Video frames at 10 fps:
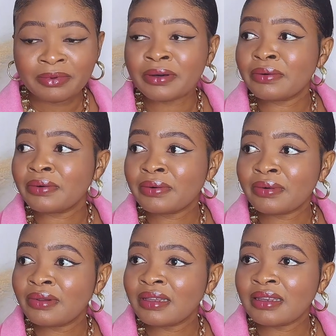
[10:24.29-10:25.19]
We are
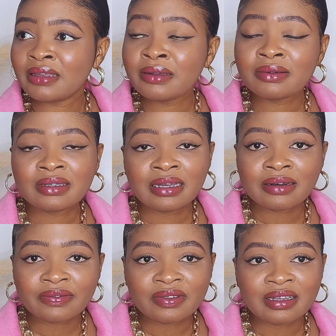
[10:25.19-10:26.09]
all guilty
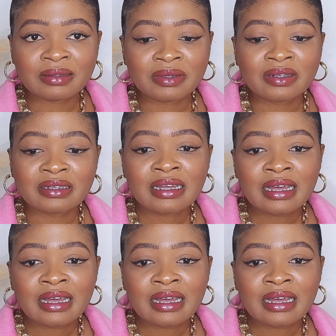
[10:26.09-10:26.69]
of this because